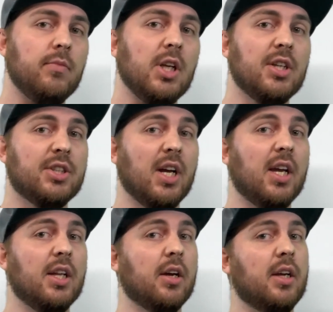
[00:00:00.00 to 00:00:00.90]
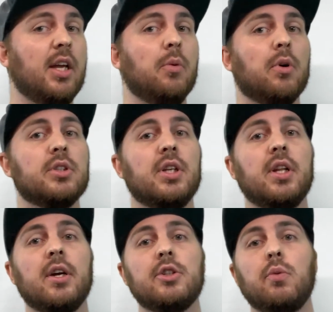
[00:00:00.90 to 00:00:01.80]
secondary keywords in
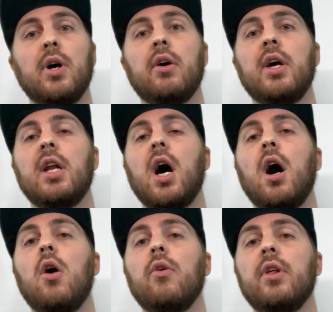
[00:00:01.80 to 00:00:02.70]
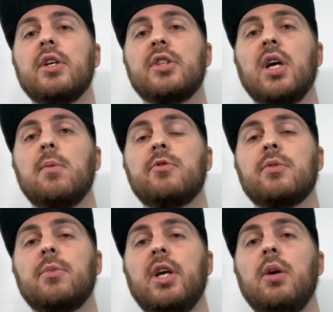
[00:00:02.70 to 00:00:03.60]
there as well, and all this comes
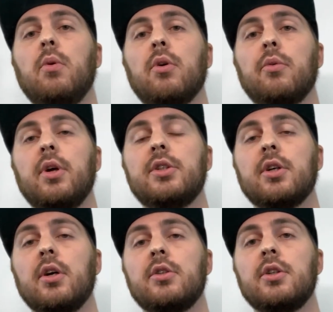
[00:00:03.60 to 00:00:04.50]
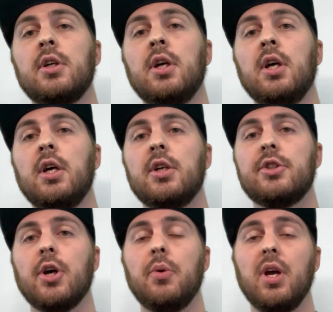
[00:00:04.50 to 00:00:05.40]
from keyword research.
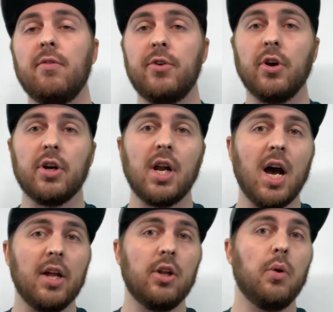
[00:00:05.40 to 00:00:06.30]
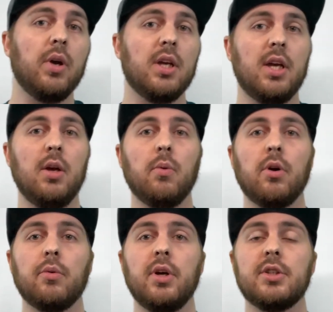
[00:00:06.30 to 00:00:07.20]
So if you're not doing keyword
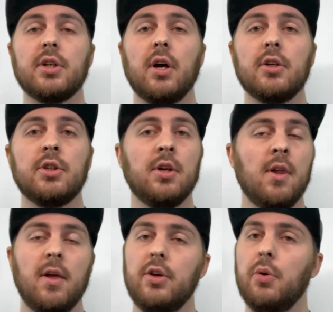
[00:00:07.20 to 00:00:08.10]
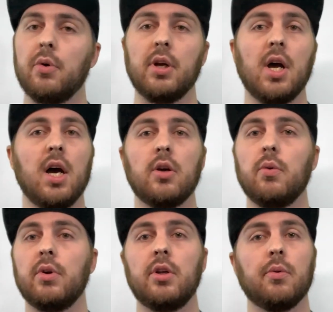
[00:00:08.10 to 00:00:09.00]
research, you are not
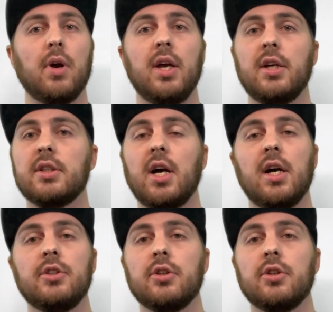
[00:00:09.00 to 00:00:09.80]
going to rank as high as